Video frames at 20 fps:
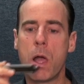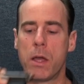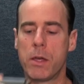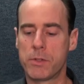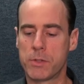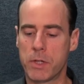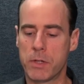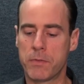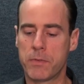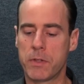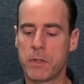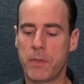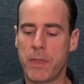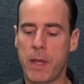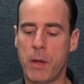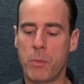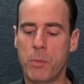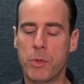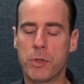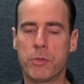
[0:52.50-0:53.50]
So I feel
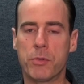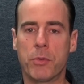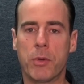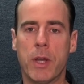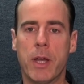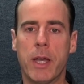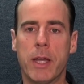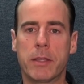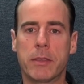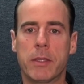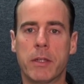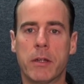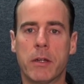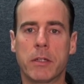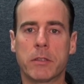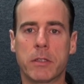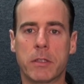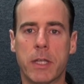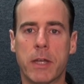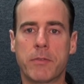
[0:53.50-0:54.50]
that wood right there on
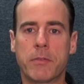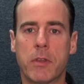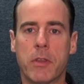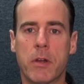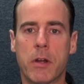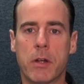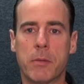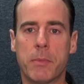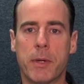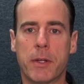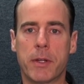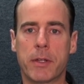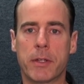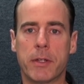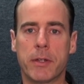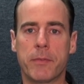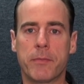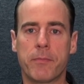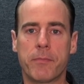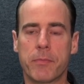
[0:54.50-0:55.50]
the left of the harmonica.
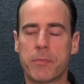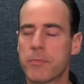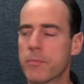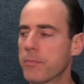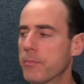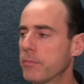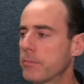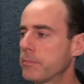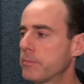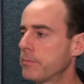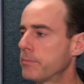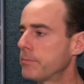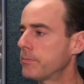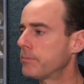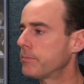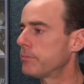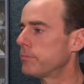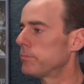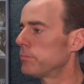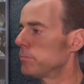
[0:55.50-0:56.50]

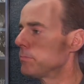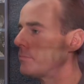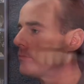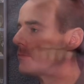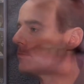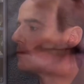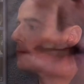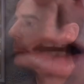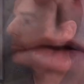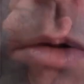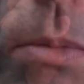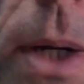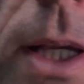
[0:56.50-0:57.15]
Take a look at what